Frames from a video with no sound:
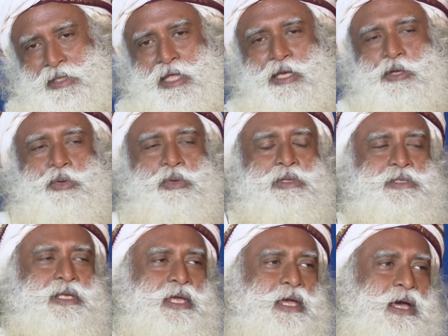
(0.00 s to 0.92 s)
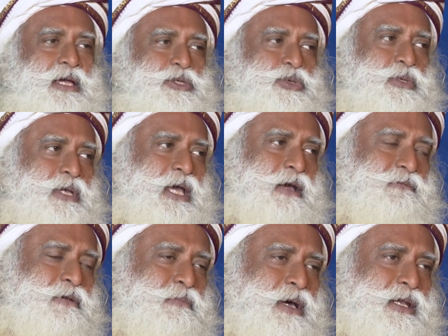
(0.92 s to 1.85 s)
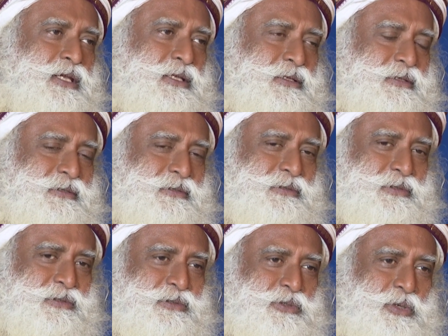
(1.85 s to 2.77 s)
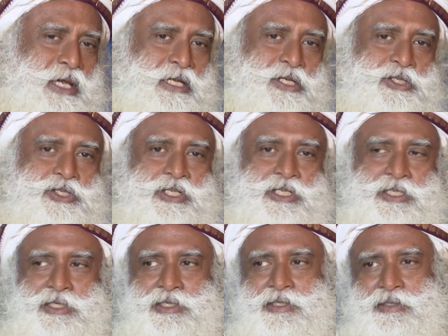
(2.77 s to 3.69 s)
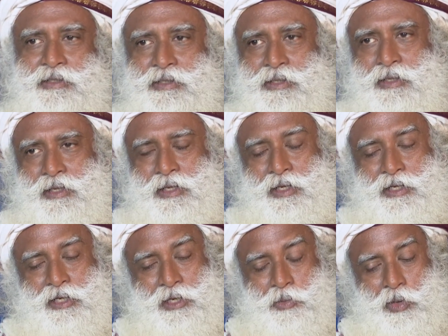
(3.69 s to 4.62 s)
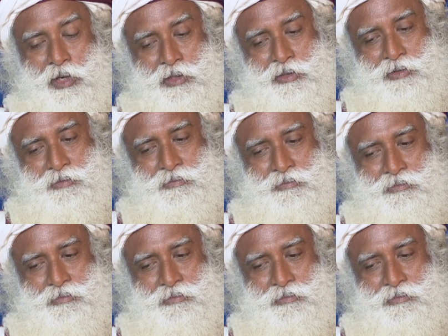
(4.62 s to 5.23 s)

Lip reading: Then you will say, I should have the money to get her treated. It didn't work.